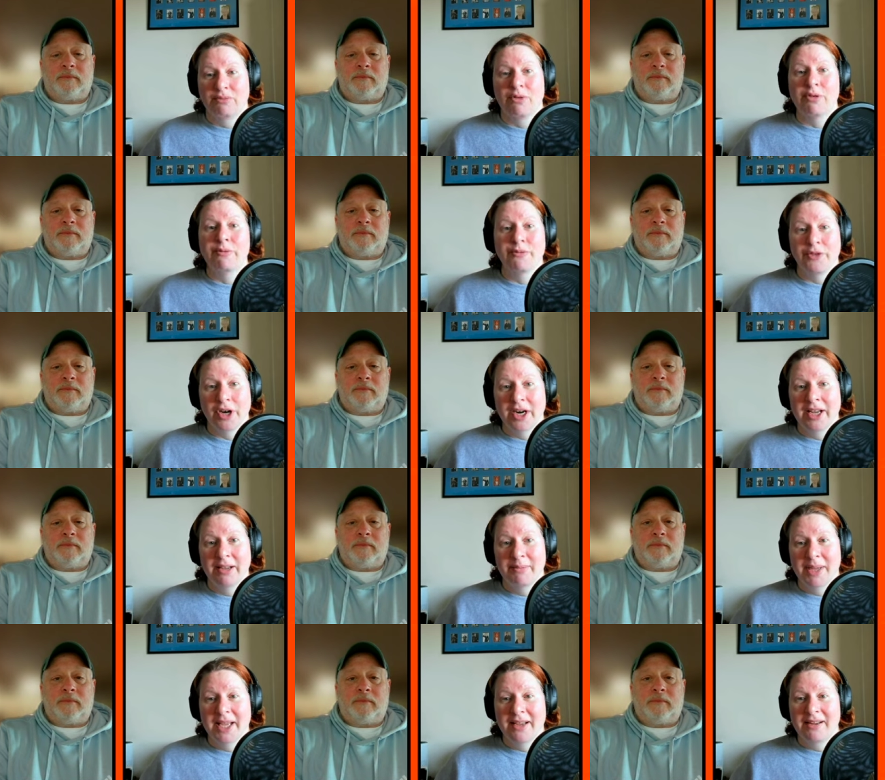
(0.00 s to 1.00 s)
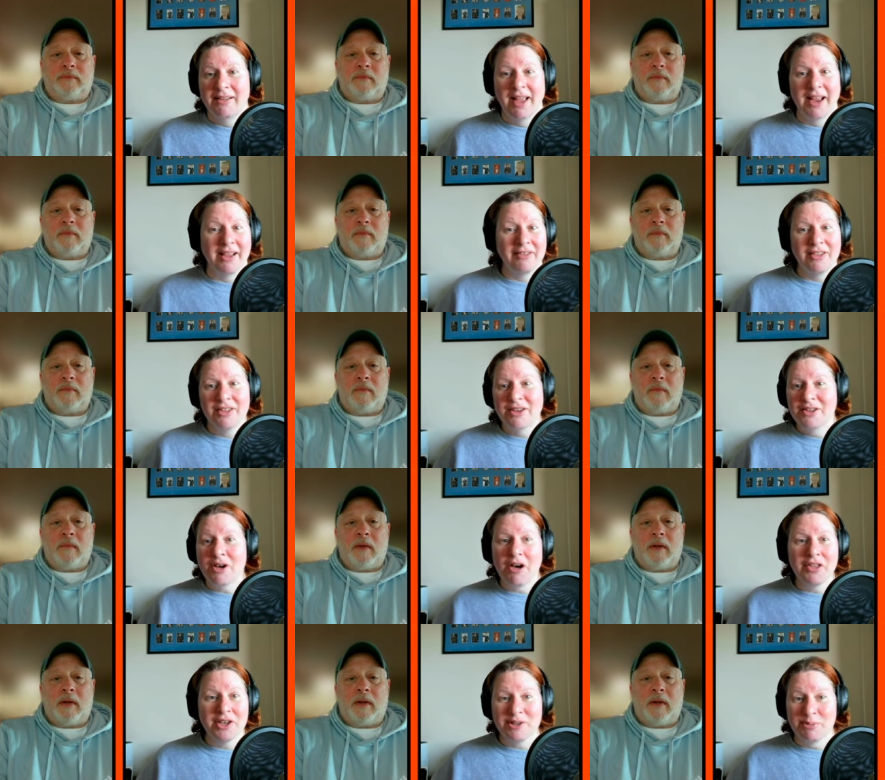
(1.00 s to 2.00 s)
Speaker 1: room for him in. Like th-
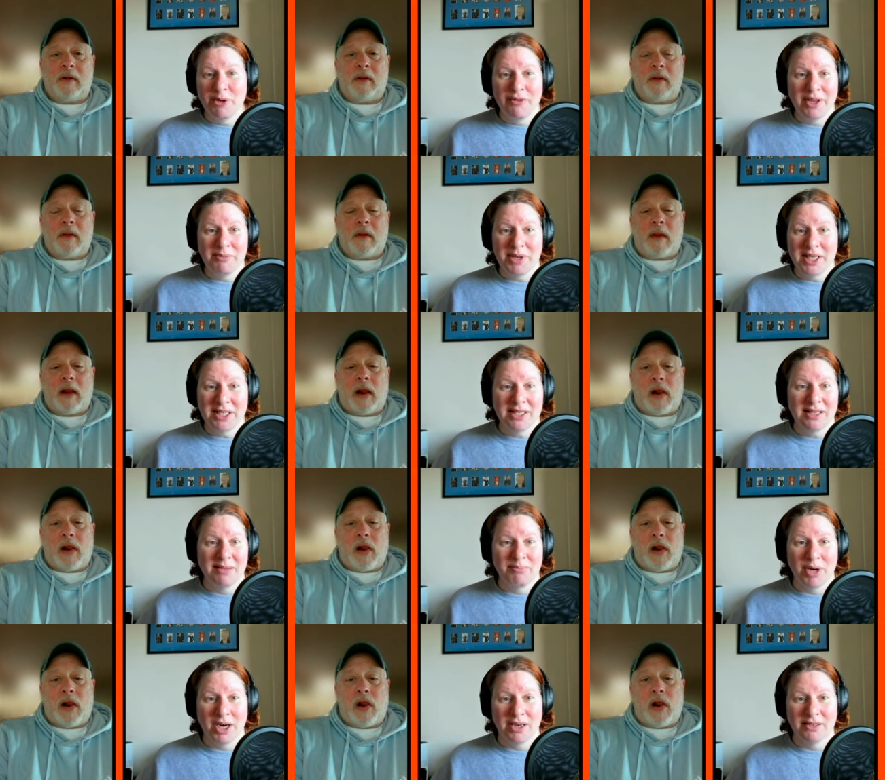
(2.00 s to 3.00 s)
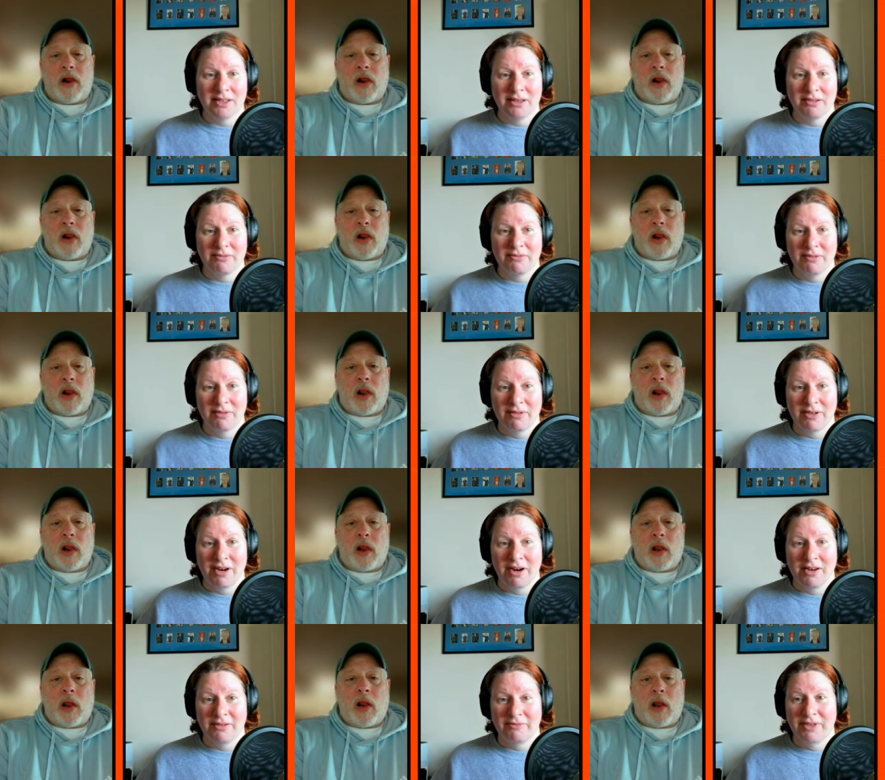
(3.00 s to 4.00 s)
all those moving pieces and parts are
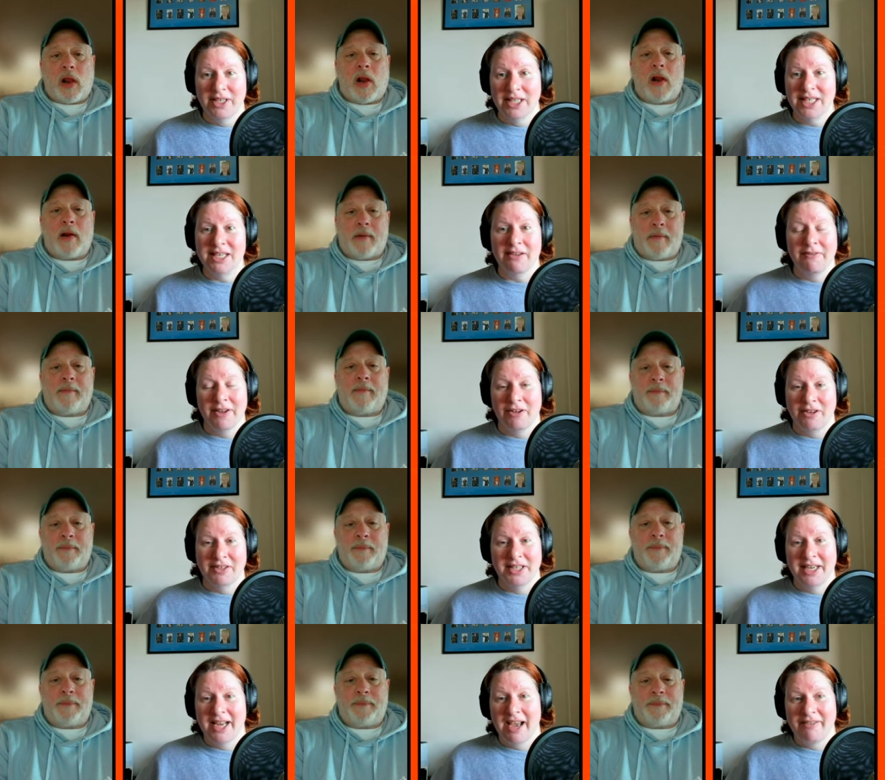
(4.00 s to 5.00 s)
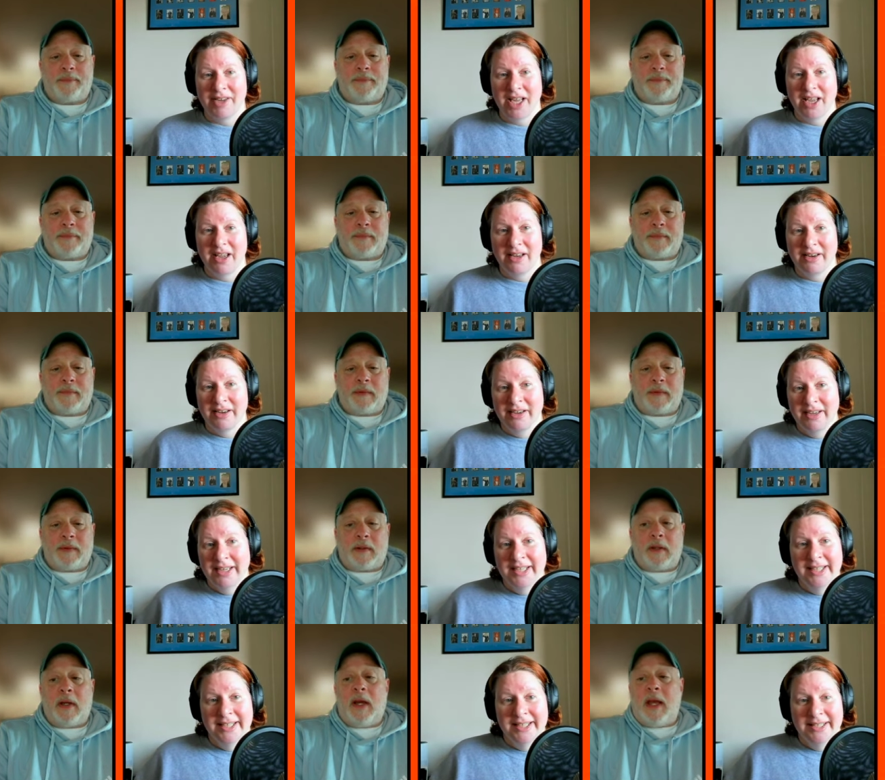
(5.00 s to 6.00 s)
are really difficult to navigate.
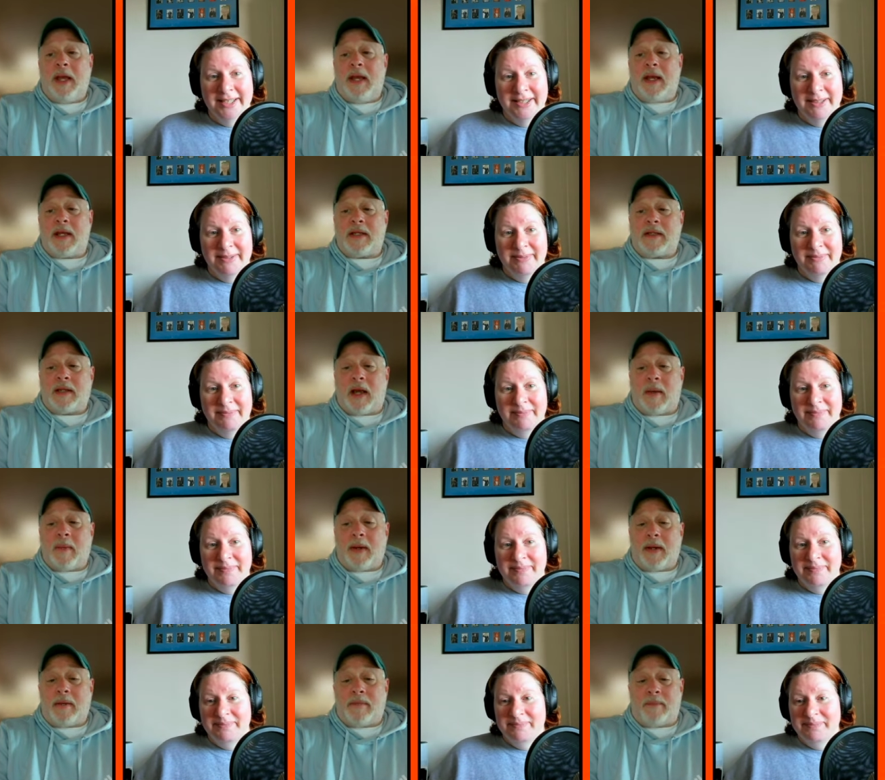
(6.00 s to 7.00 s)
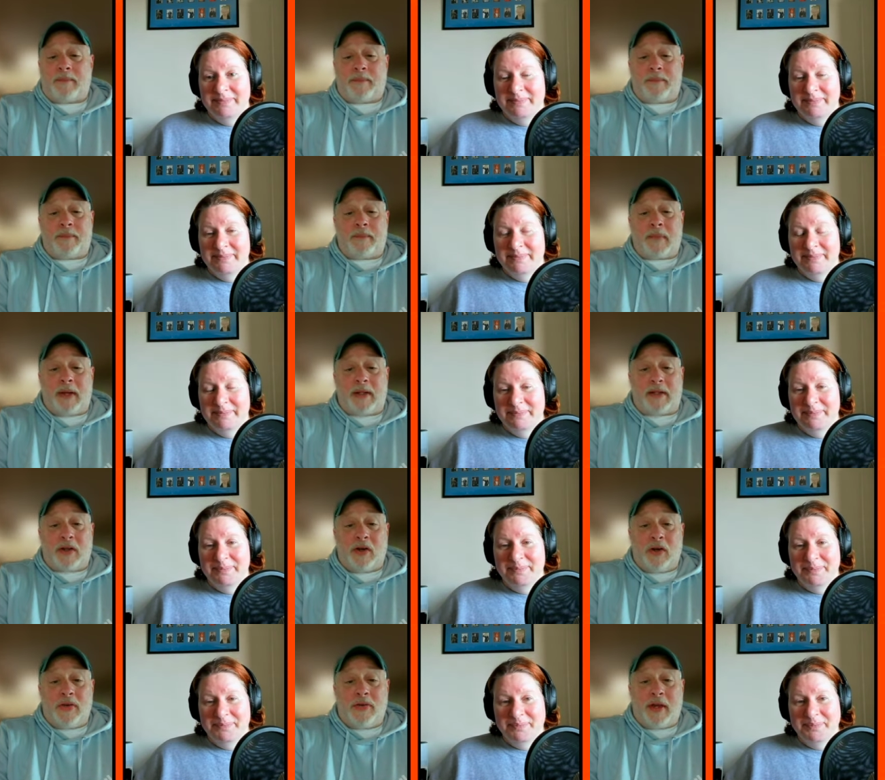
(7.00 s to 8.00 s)
Speaker 2: It is. I mean, it's a
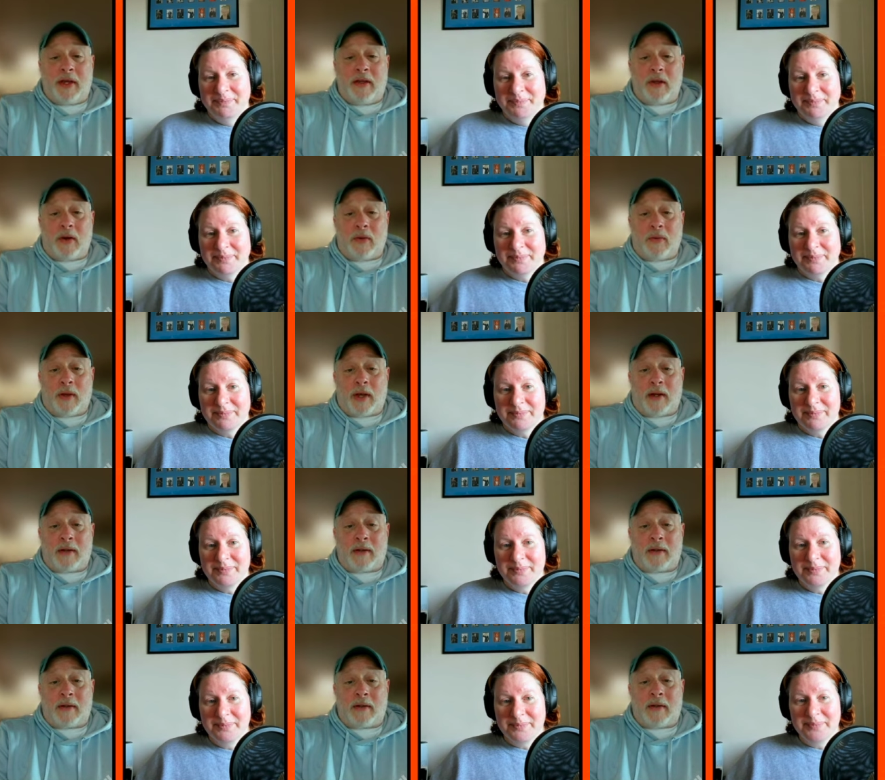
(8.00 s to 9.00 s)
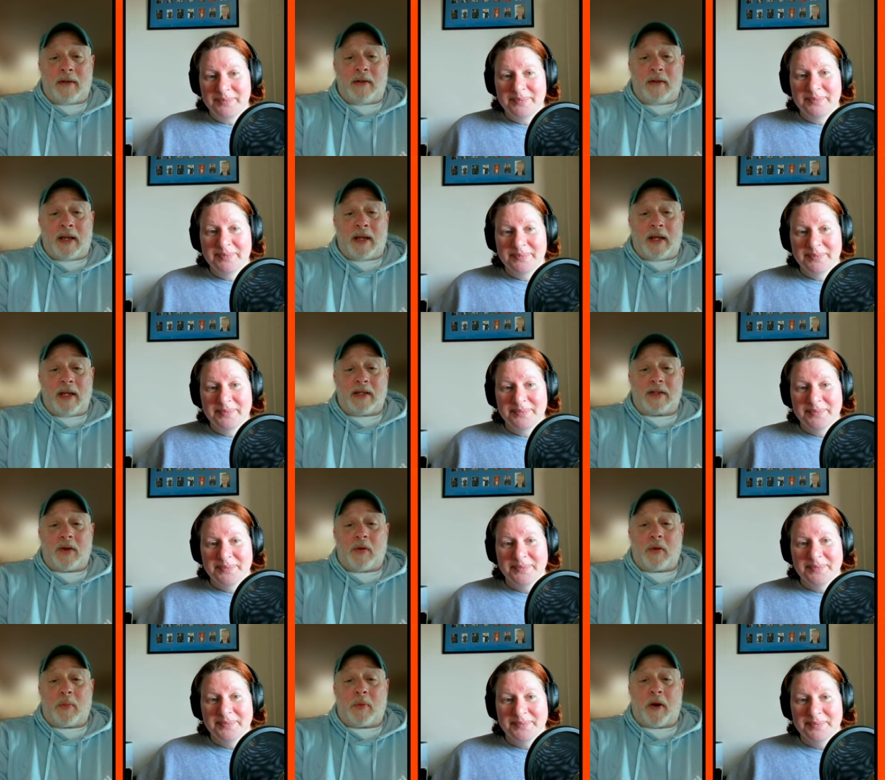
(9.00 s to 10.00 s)
good thing though that that he is
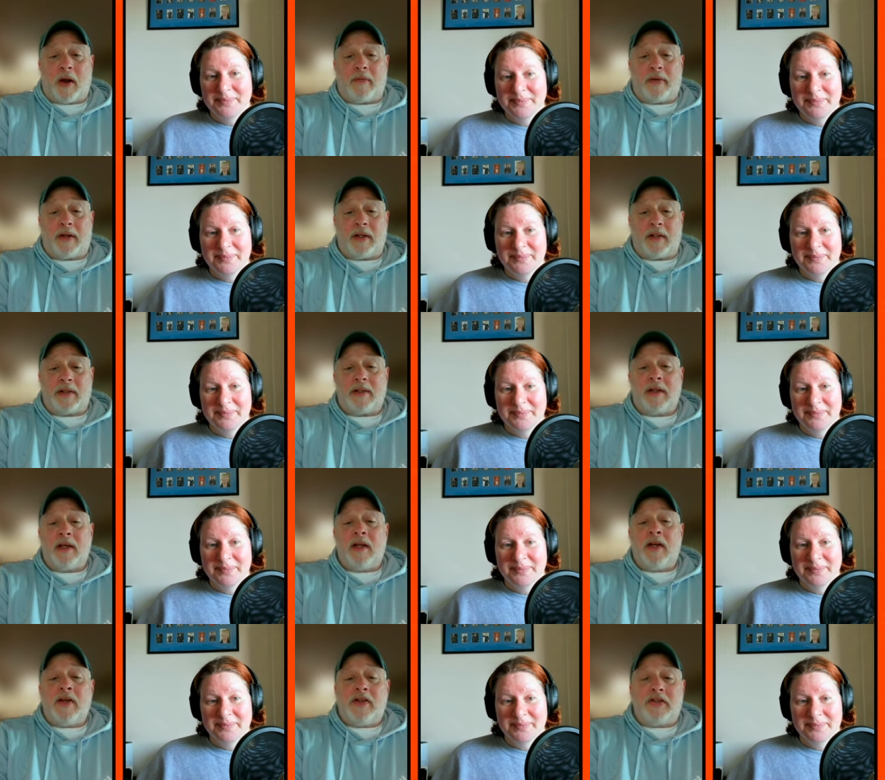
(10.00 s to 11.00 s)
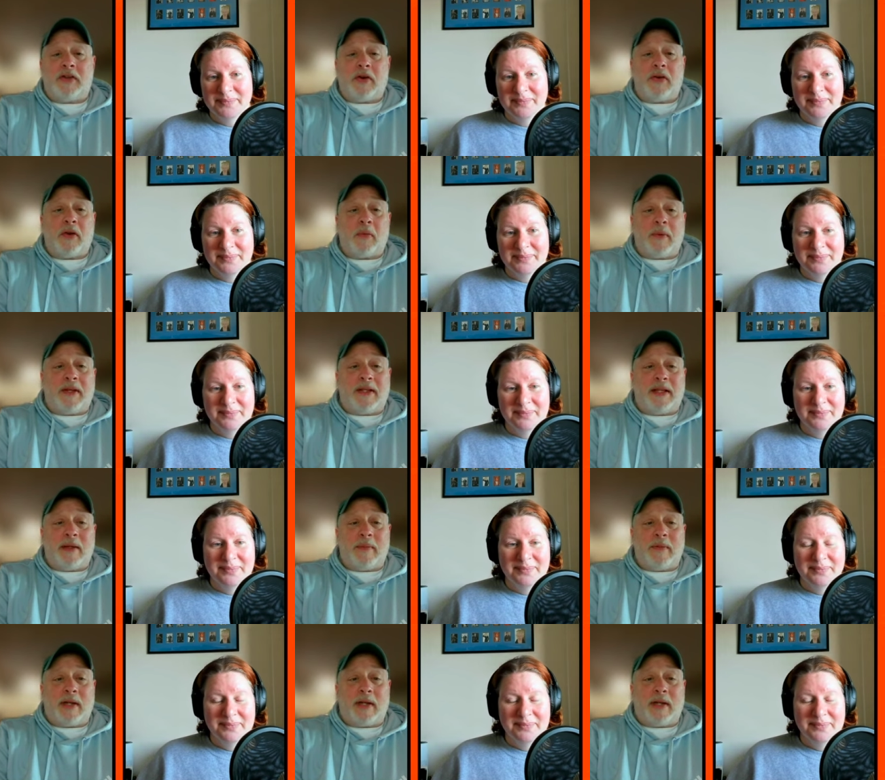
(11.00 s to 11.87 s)
going to Providence. So there'll be teams